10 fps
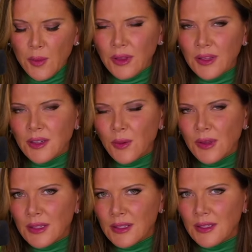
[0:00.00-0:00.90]
But let's go
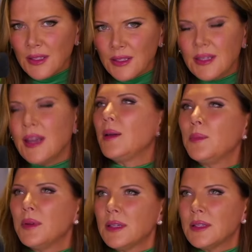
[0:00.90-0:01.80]
and listen to this
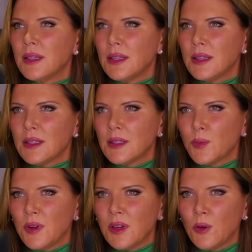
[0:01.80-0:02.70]
tape because I think this is
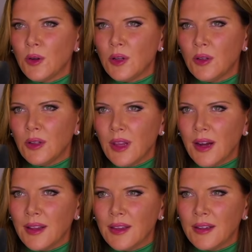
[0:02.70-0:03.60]
pretty critical in
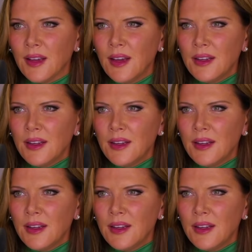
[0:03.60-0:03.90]
light of things